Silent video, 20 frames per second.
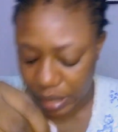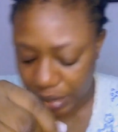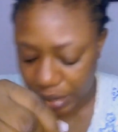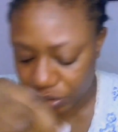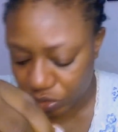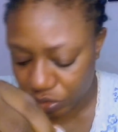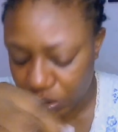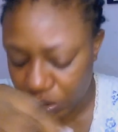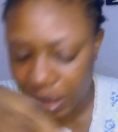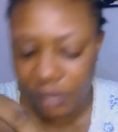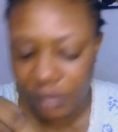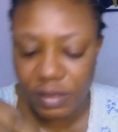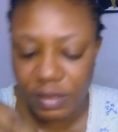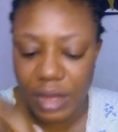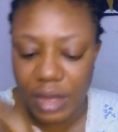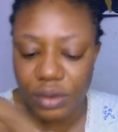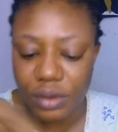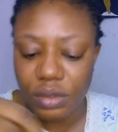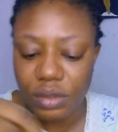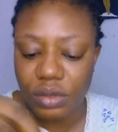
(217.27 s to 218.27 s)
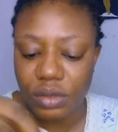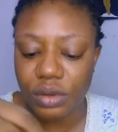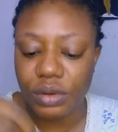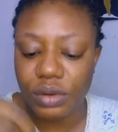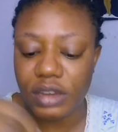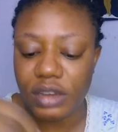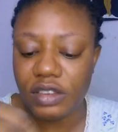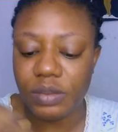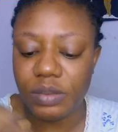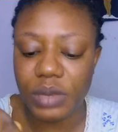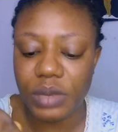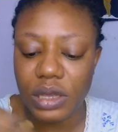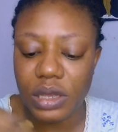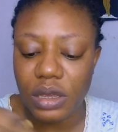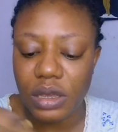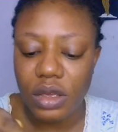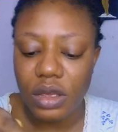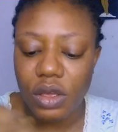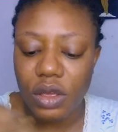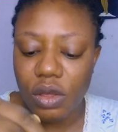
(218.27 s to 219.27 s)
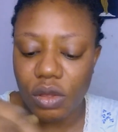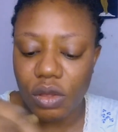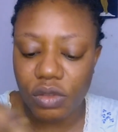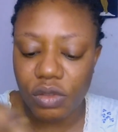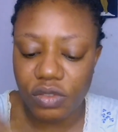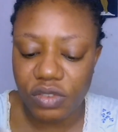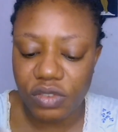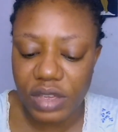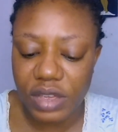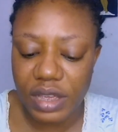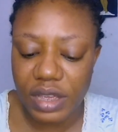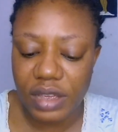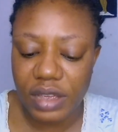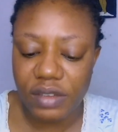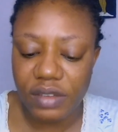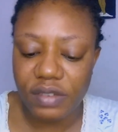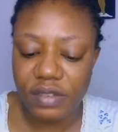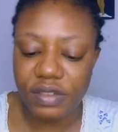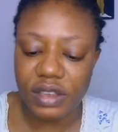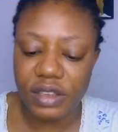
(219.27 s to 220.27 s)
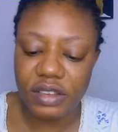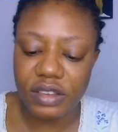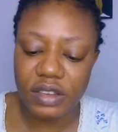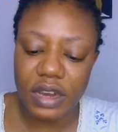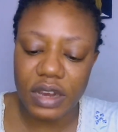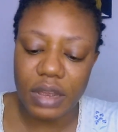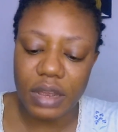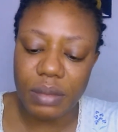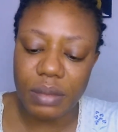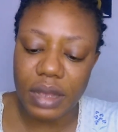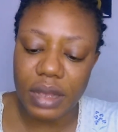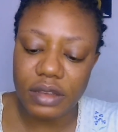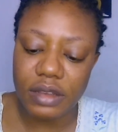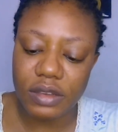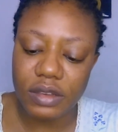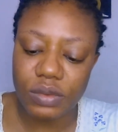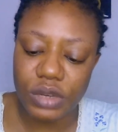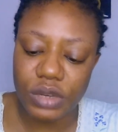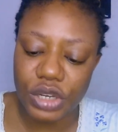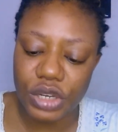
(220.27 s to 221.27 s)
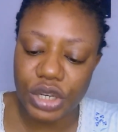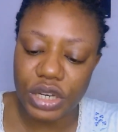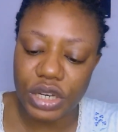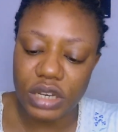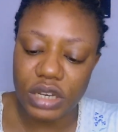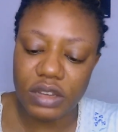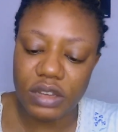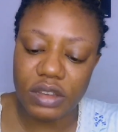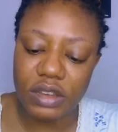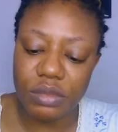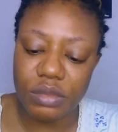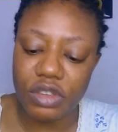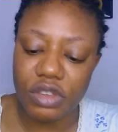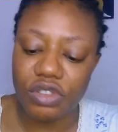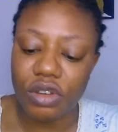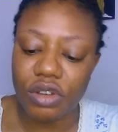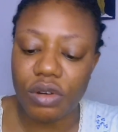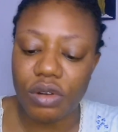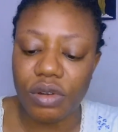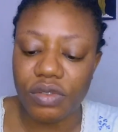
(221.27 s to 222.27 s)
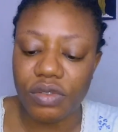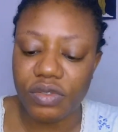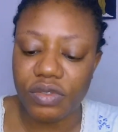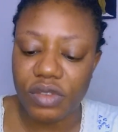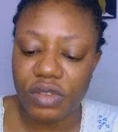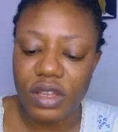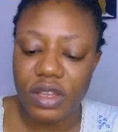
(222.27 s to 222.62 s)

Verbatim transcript: I also have another recipe of uh, face clay mask, which is a mixture of